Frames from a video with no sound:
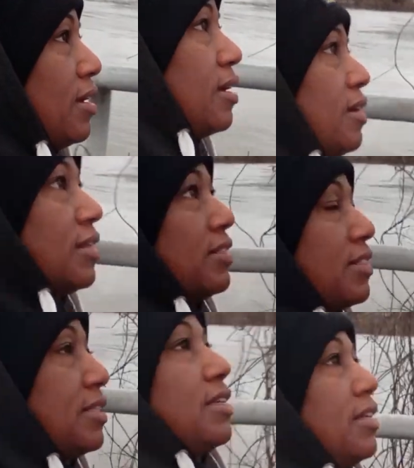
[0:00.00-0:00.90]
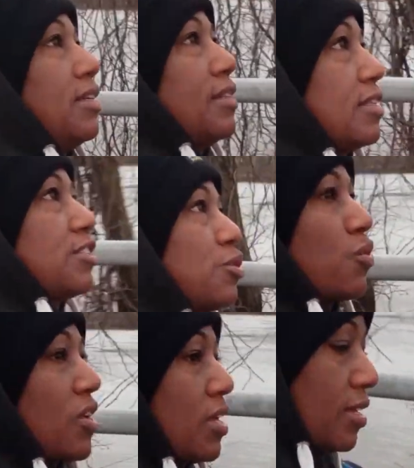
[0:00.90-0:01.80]
Let's see, this
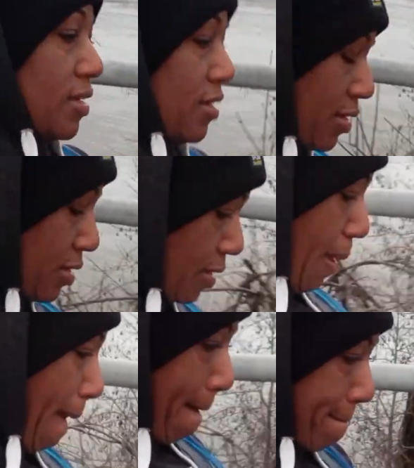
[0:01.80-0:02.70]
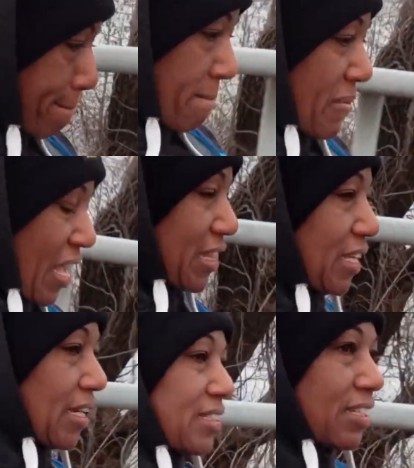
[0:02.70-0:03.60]
week I think I
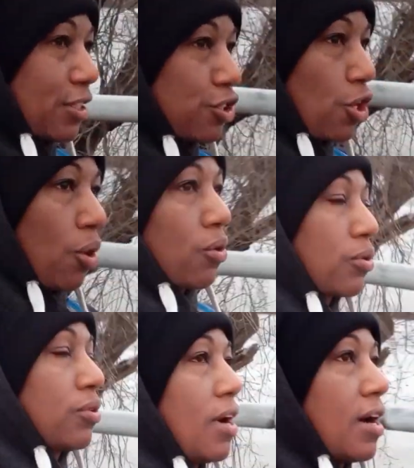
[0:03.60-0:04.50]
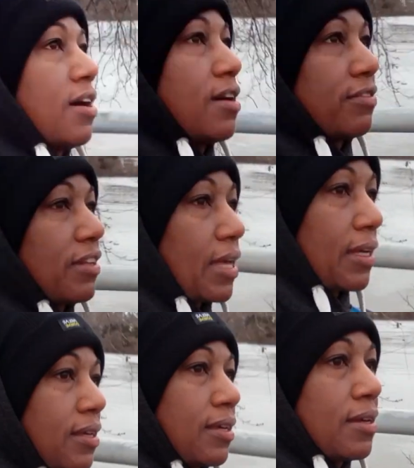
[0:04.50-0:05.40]
did a total of like
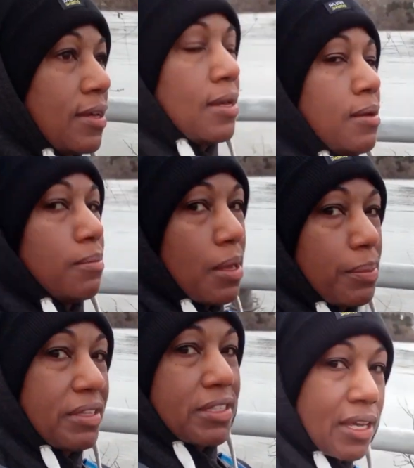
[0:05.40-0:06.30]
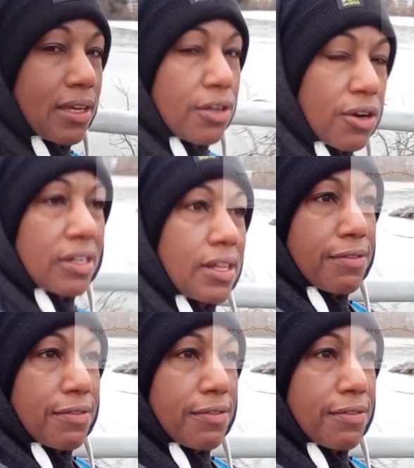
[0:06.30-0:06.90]
maybe 10 or 11